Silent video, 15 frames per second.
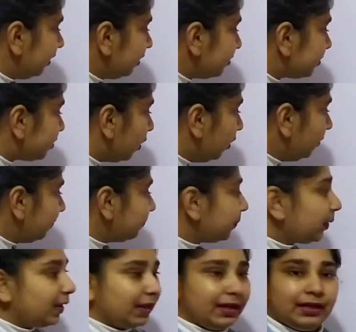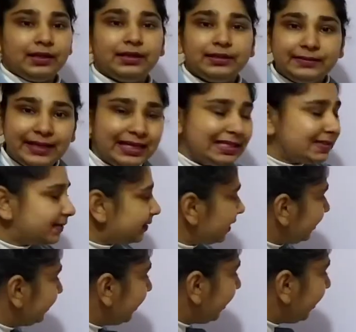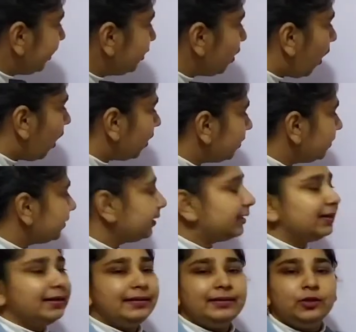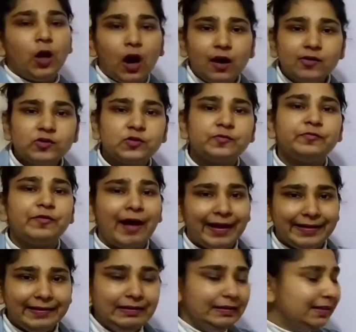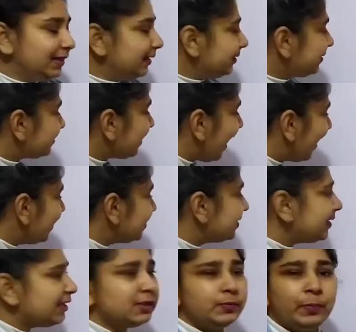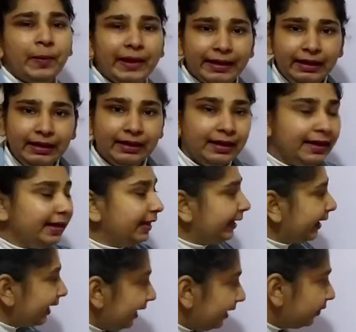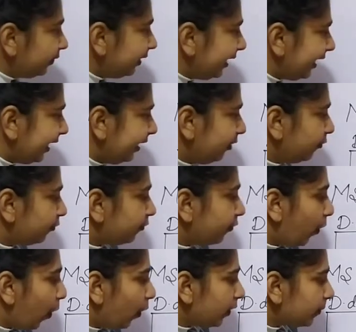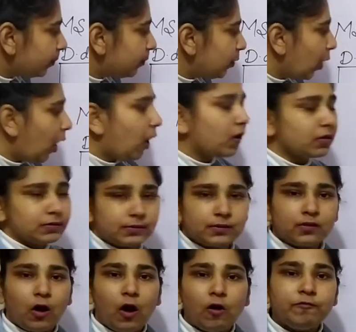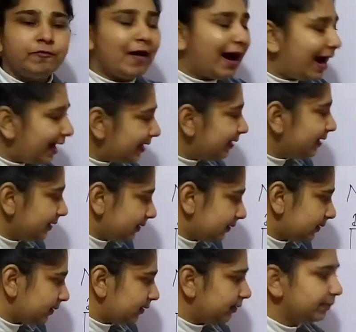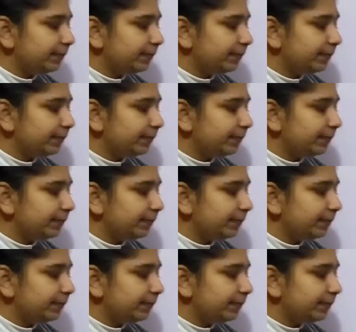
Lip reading: So this d.docs file size is big. It needs 4 blocks of hard disk.